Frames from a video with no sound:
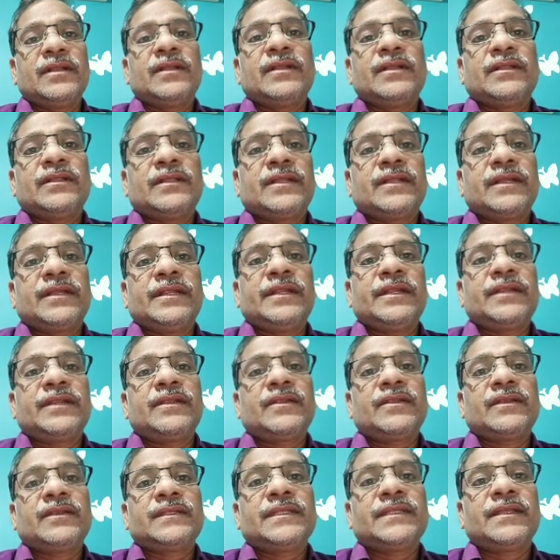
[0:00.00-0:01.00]
the
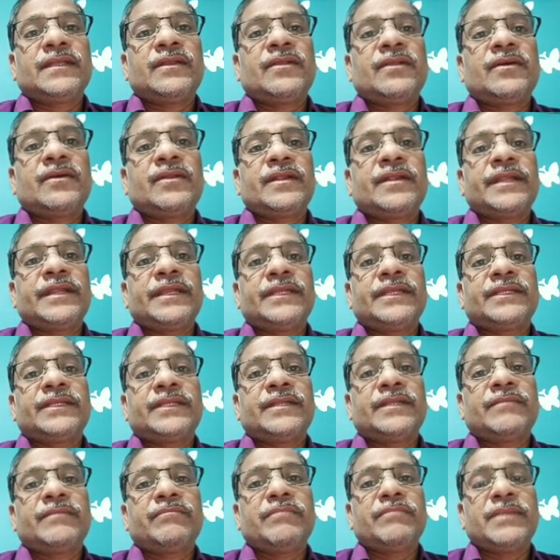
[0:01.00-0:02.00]
intracellular
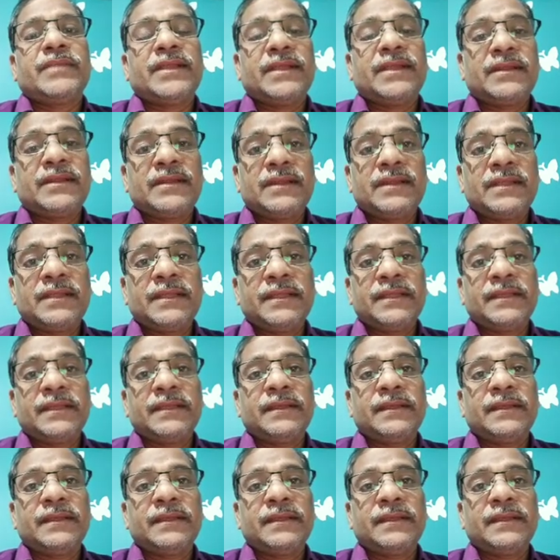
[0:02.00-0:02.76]
digestion mainly